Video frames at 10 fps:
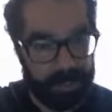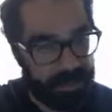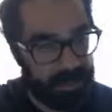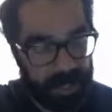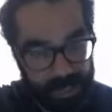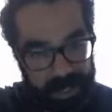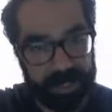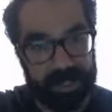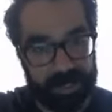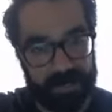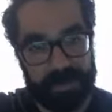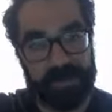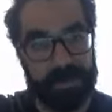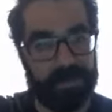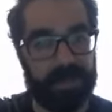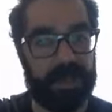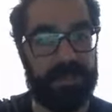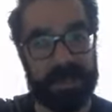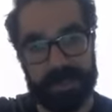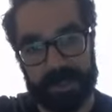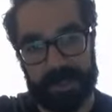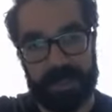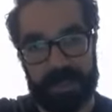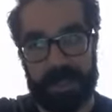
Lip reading: And I actually, for 4 or 5 years, put